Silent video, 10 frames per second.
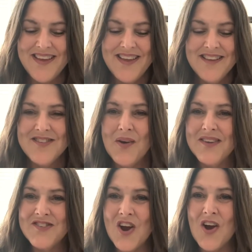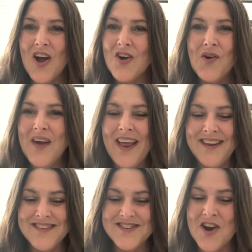So I'll start, I'll go ahead
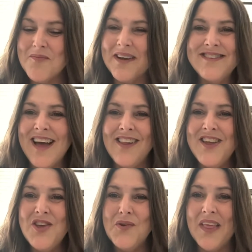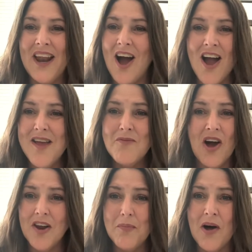and start by telling you that I am
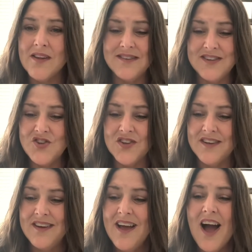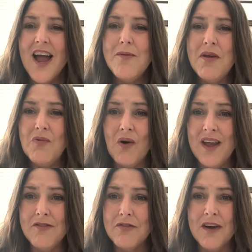not a politician. I'm a
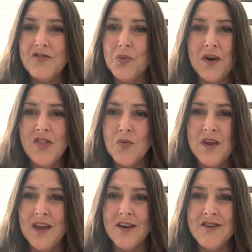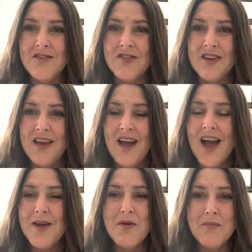wife of 23 years.
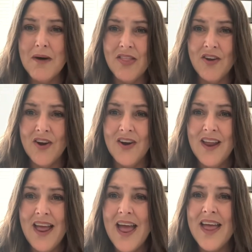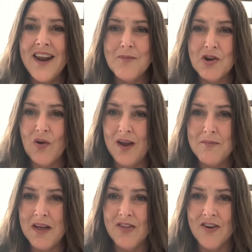I'm a mother and I'm a
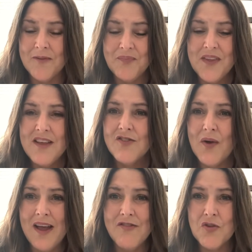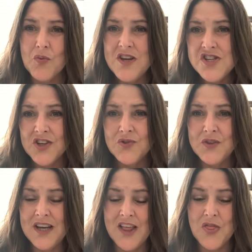grandmother. So I have three
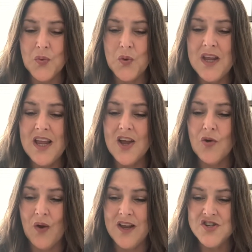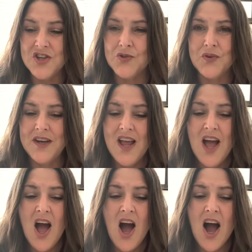children and three grandchildren.
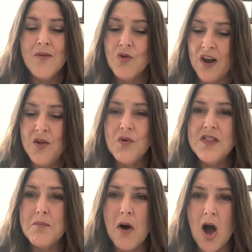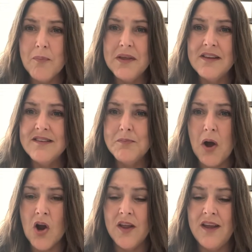I'm running with the Populist
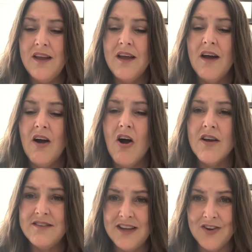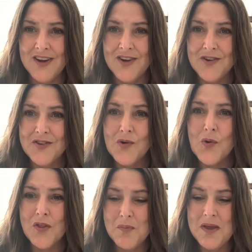Party Ontario,
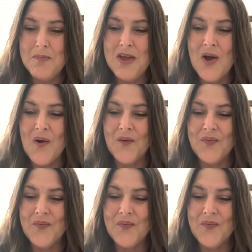or the PPO.